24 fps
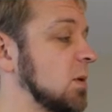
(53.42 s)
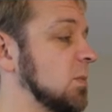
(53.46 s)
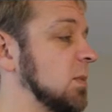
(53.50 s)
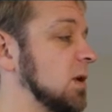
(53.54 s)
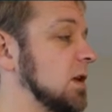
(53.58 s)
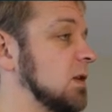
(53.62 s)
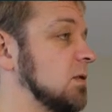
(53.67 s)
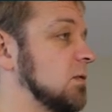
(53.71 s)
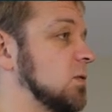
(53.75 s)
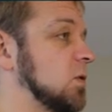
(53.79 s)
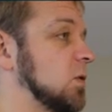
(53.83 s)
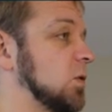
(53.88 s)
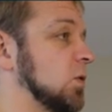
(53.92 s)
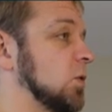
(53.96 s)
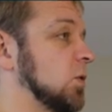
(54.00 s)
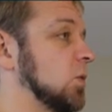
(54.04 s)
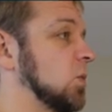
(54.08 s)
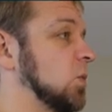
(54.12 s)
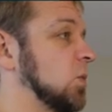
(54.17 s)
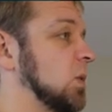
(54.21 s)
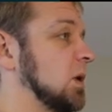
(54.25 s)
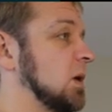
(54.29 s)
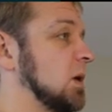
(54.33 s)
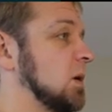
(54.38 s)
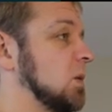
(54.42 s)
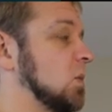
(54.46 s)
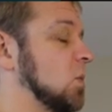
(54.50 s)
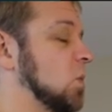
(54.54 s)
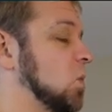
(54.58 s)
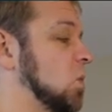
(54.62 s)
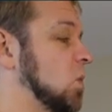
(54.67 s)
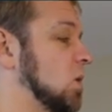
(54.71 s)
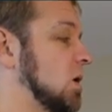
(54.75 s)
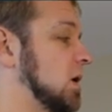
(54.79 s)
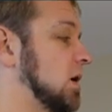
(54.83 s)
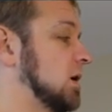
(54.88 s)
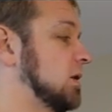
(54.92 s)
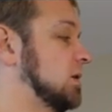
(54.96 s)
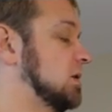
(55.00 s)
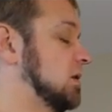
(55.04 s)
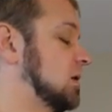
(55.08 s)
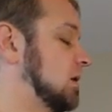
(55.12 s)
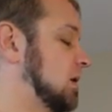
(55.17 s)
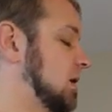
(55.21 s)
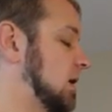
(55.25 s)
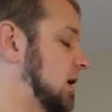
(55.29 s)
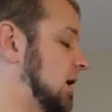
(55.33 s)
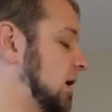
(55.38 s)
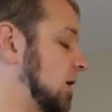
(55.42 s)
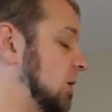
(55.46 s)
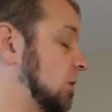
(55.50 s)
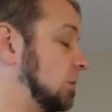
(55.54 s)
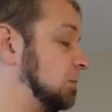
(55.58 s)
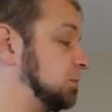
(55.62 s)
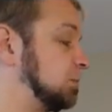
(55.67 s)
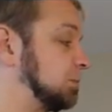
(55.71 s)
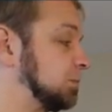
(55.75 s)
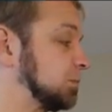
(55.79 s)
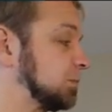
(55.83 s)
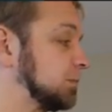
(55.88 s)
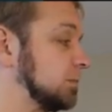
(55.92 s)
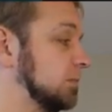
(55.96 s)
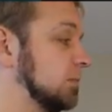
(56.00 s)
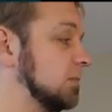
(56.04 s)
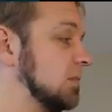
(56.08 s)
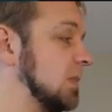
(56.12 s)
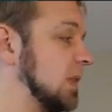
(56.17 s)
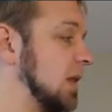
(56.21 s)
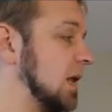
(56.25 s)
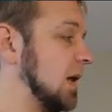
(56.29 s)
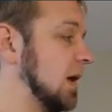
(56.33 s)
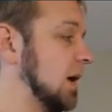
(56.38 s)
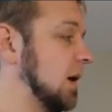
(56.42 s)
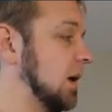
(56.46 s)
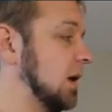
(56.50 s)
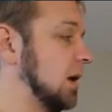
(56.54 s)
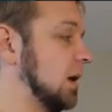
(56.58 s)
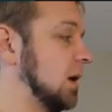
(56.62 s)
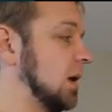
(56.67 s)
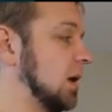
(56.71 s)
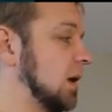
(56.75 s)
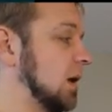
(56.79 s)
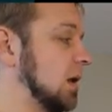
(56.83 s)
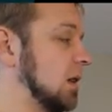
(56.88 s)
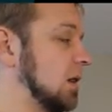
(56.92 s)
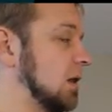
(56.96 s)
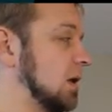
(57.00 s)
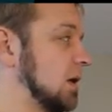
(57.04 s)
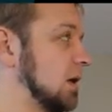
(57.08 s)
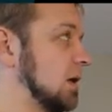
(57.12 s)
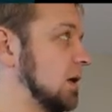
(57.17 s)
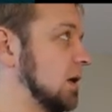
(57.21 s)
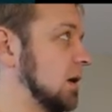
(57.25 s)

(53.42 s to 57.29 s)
any folder we want. Now, the